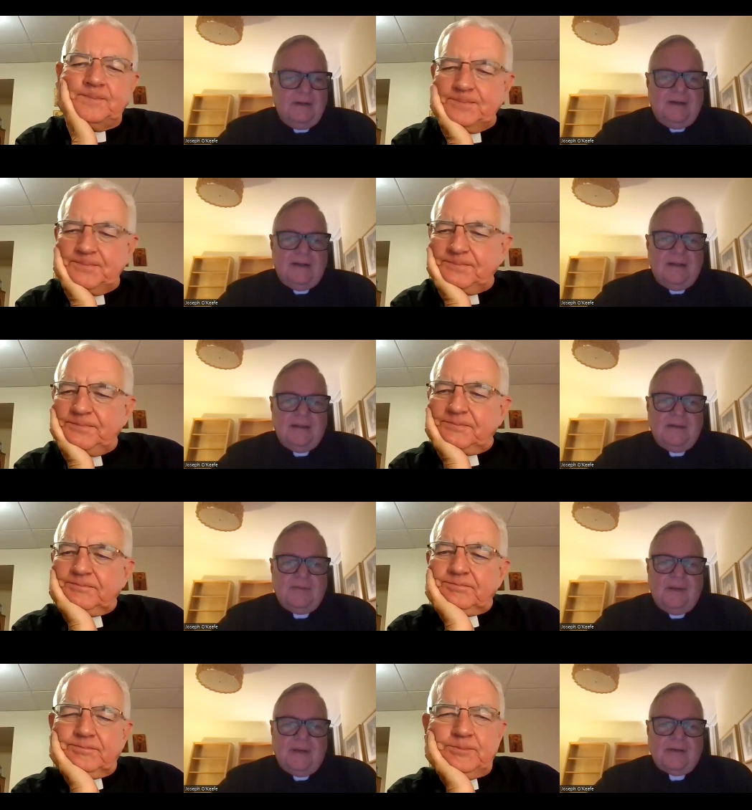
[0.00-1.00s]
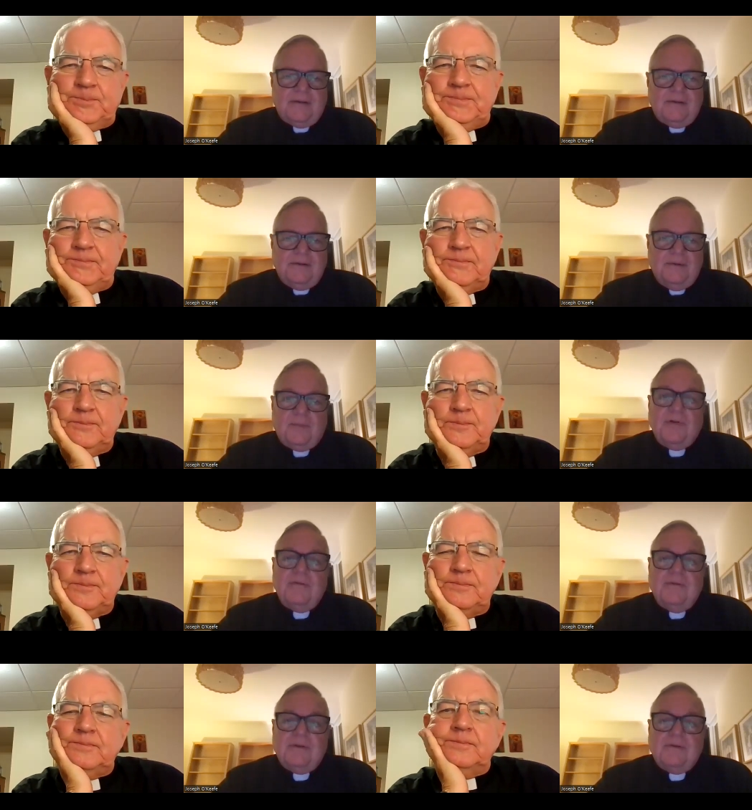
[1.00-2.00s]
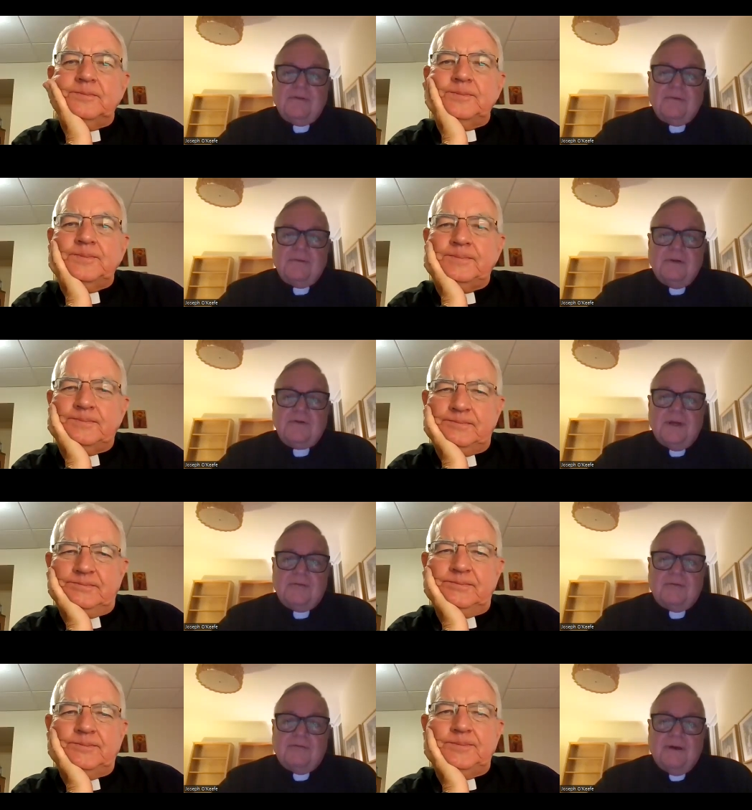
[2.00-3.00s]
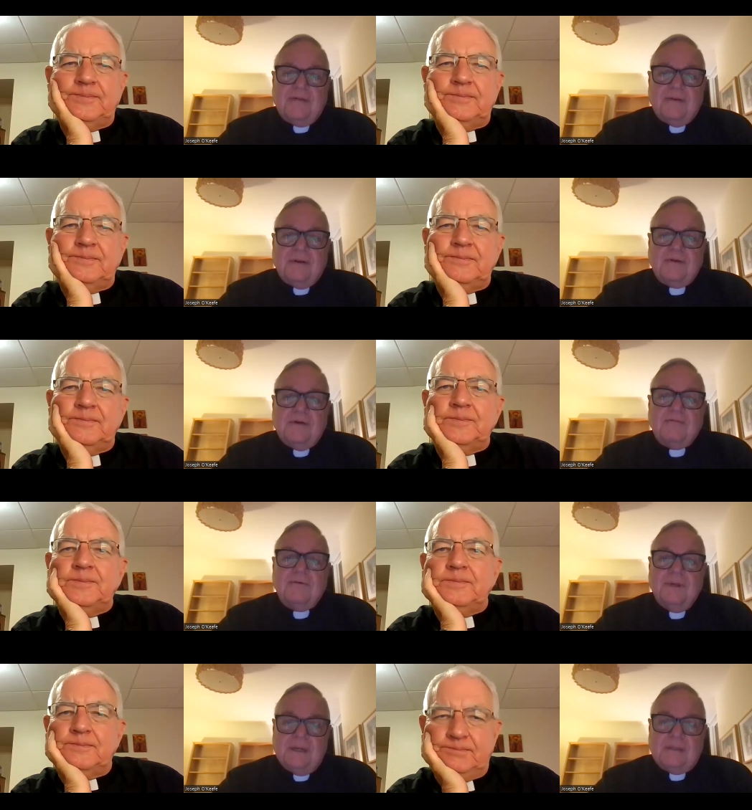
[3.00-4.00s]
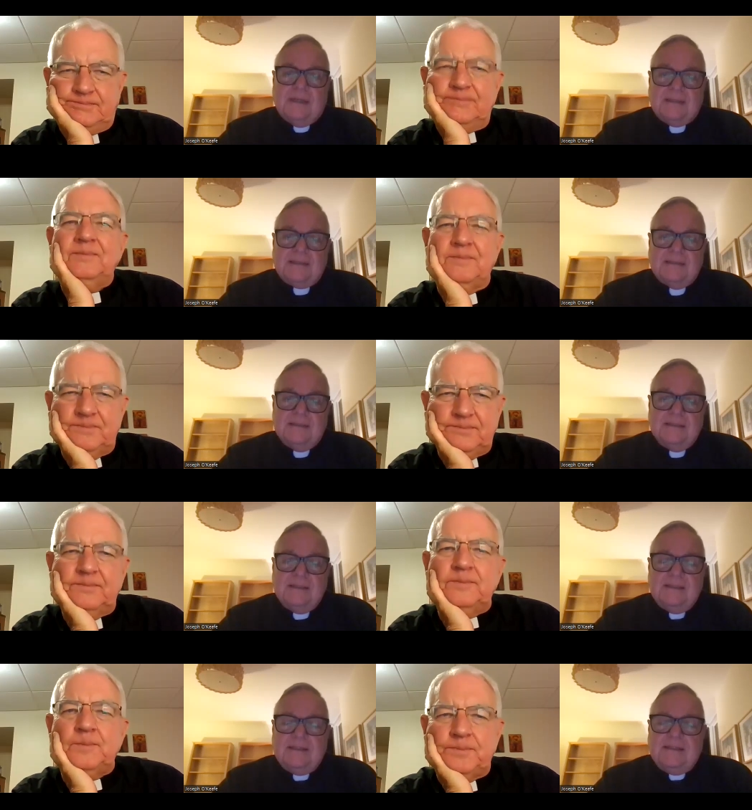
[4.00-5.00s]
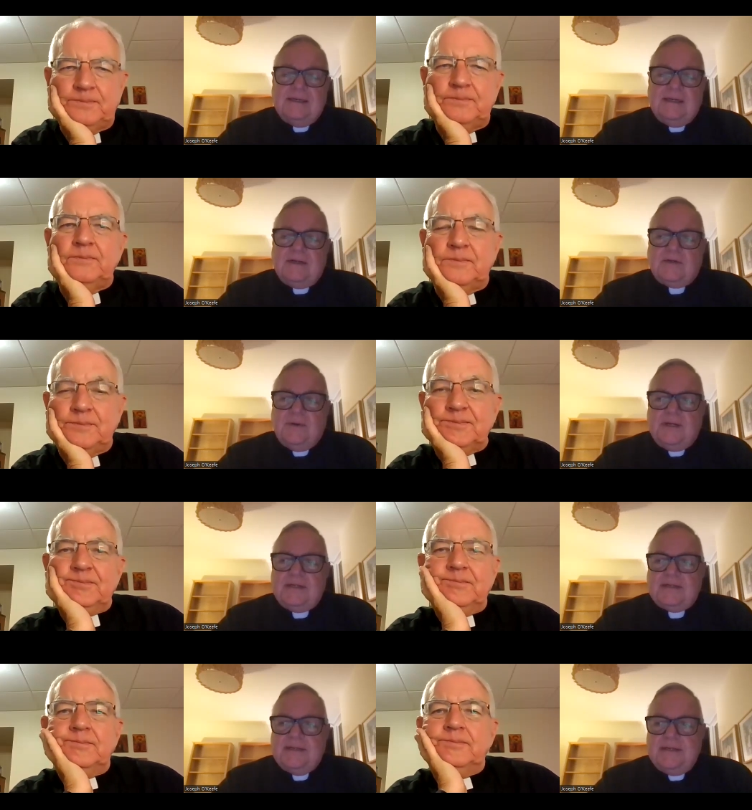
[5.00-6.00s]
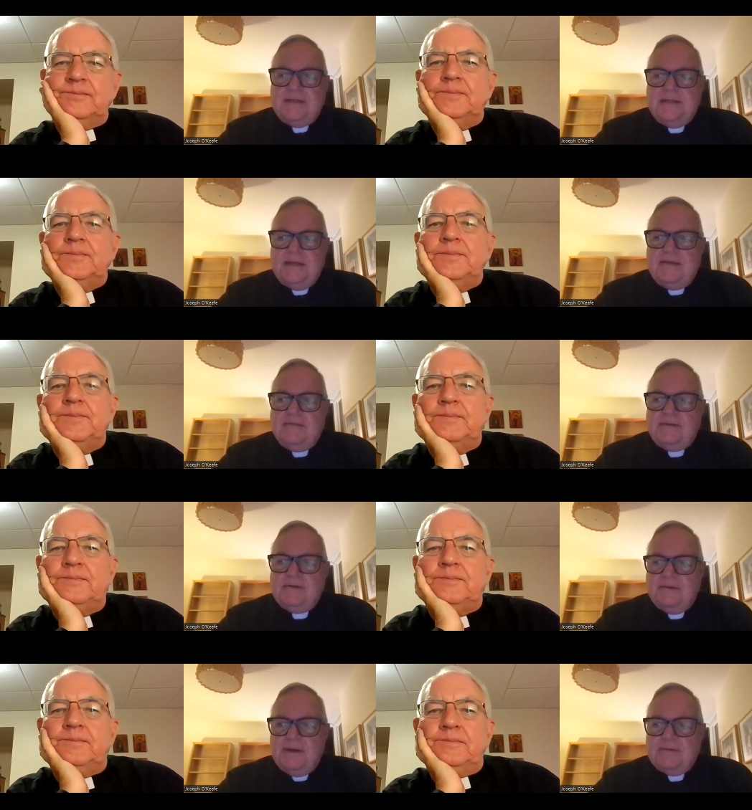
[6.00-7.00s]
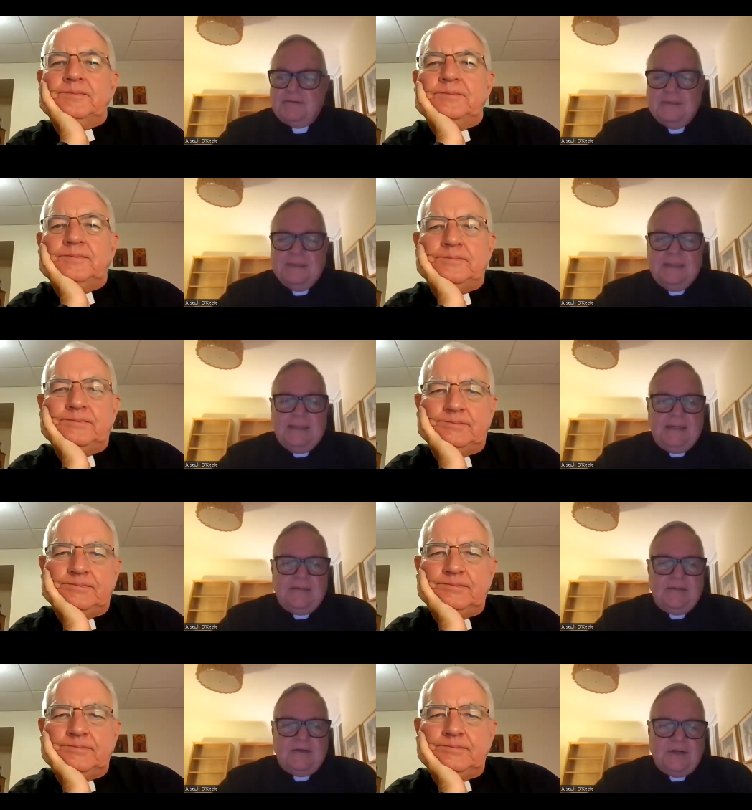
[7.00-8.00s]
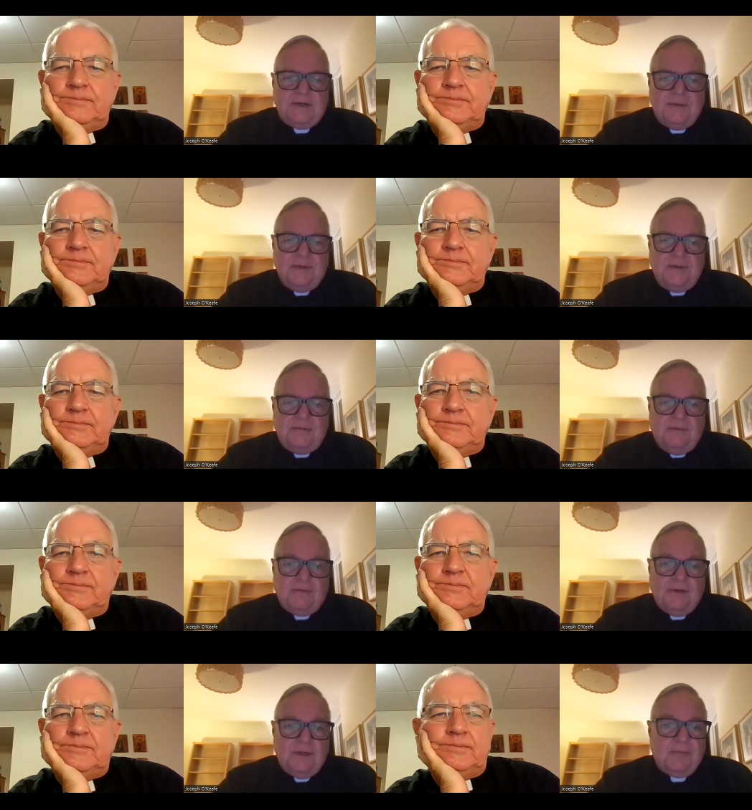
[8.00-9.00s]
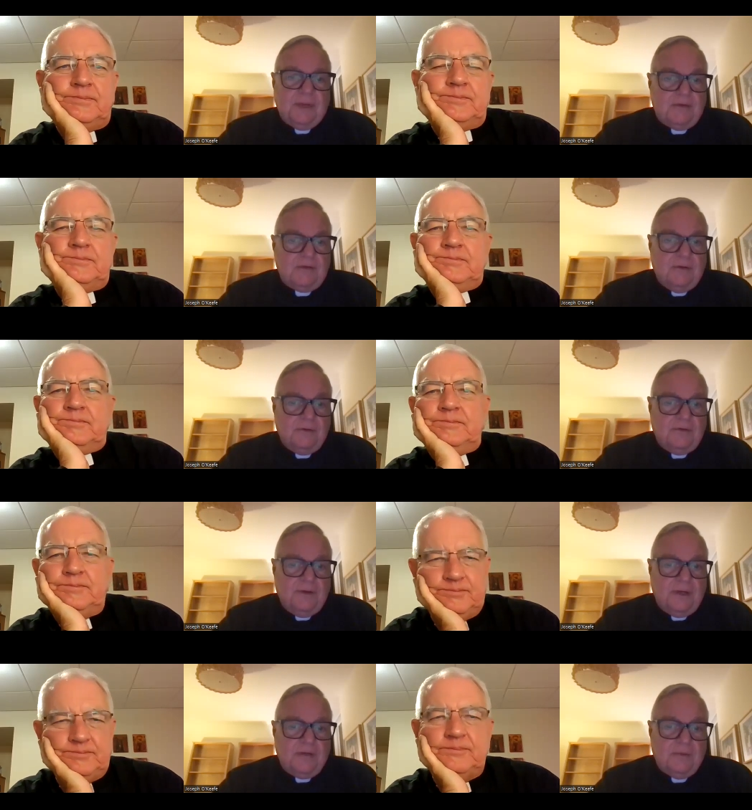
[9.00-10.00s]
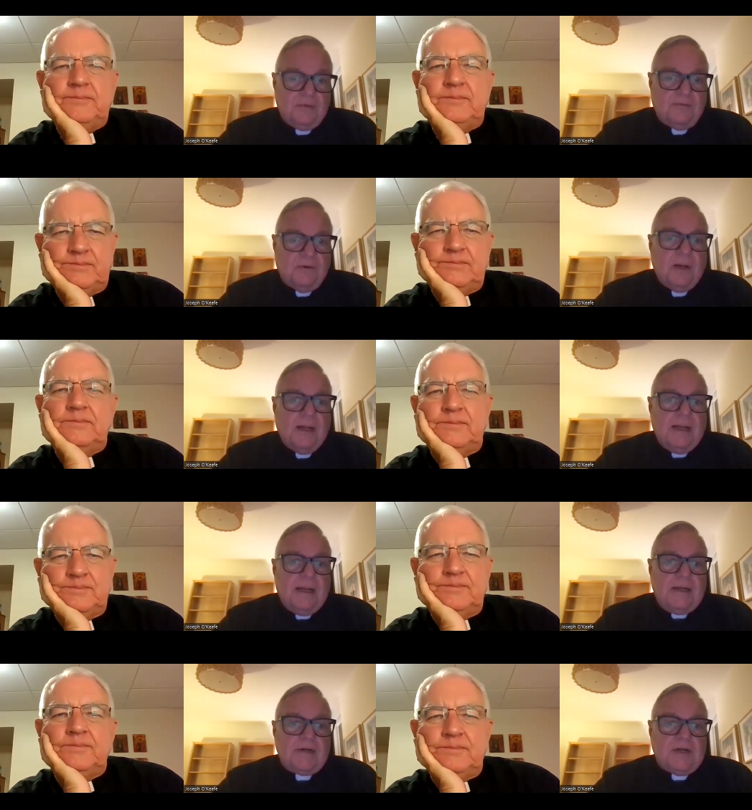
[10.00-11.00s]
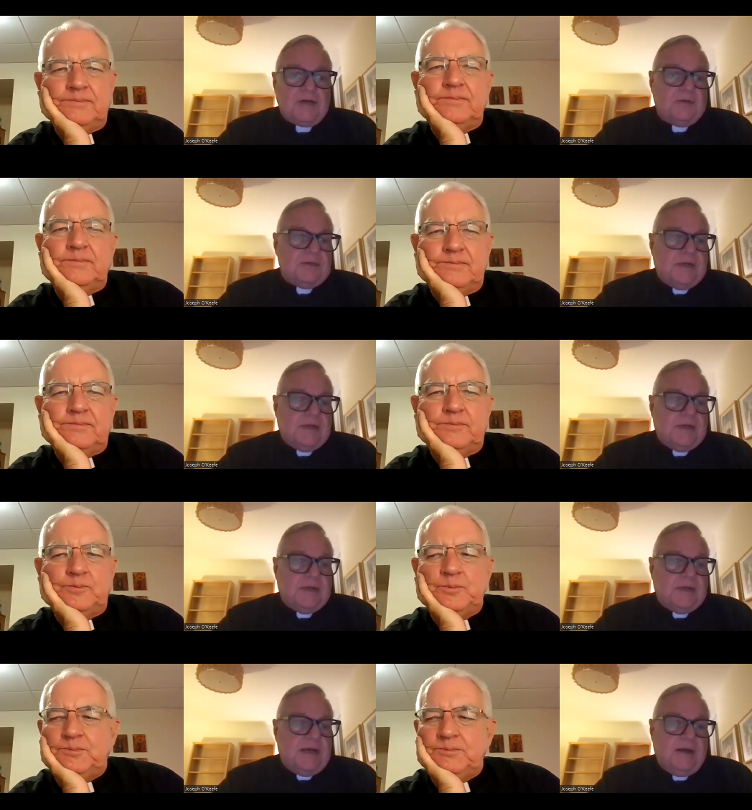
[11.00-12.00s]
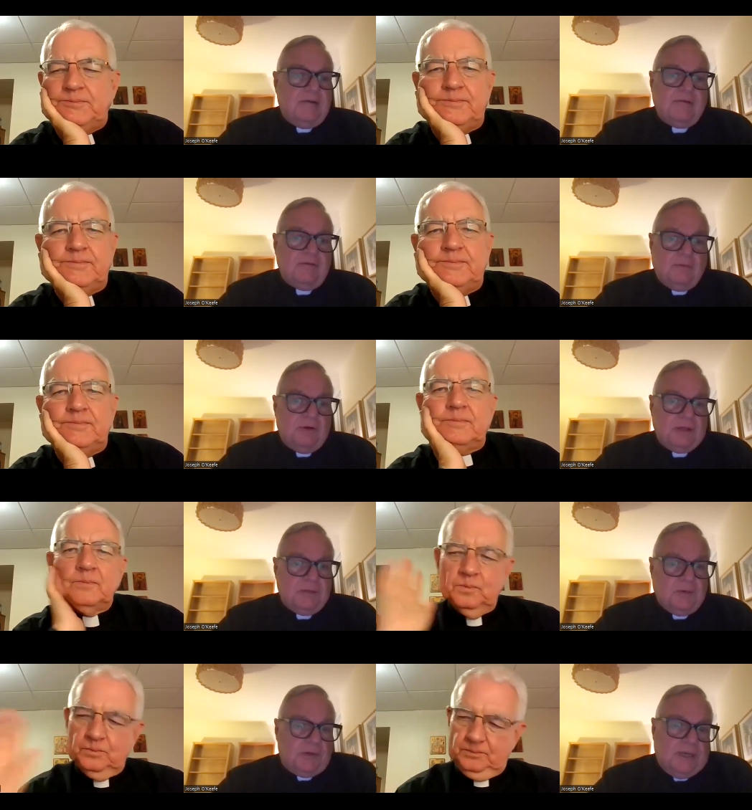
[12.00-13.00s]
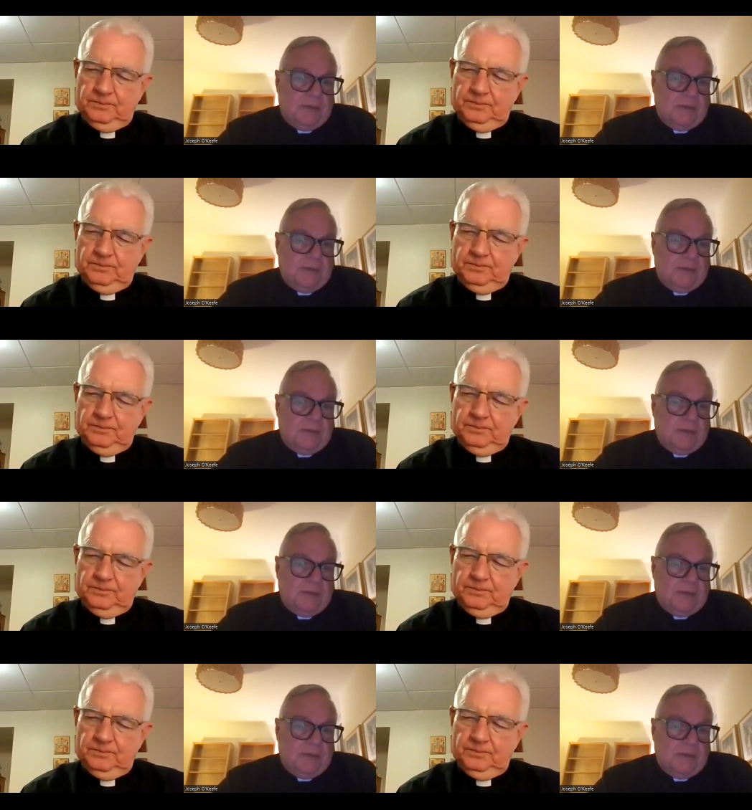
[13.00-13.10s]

Speaker 1: I think back to a previous general, Father Adolfo Nicolas. And in 2010, he gave an address at the Jesuit University in Mexico City. It was for Jesuits in higher ed from around the world. I